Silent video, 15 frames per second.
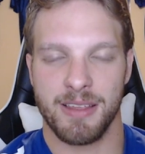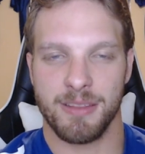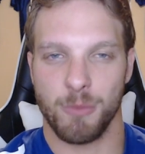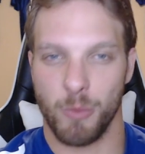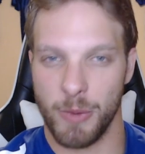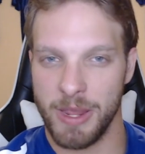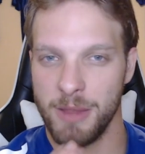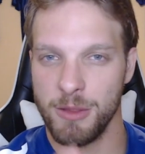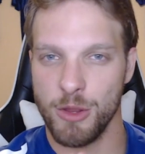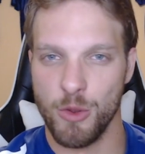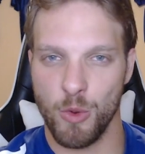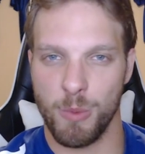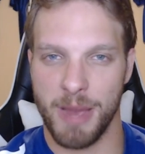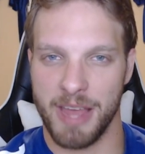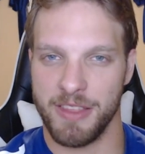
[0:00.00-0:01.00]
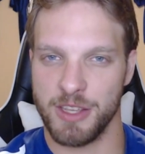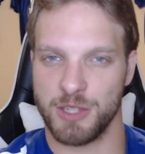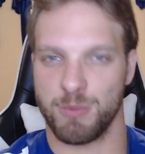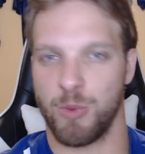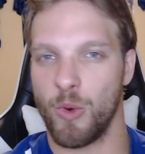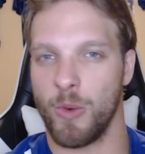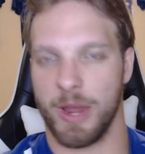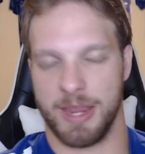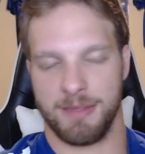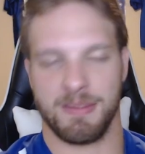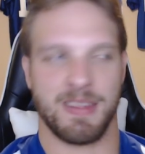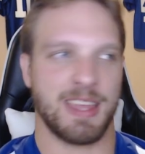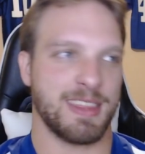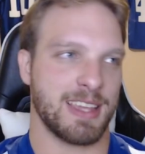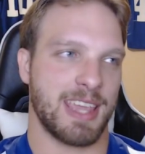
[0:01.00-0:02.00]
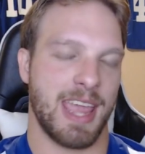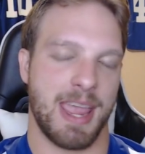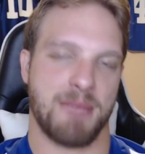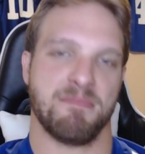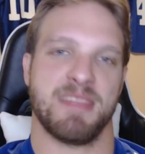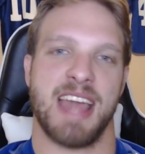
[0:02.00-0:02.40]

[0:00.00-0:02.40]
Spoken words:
we knew by this point in the game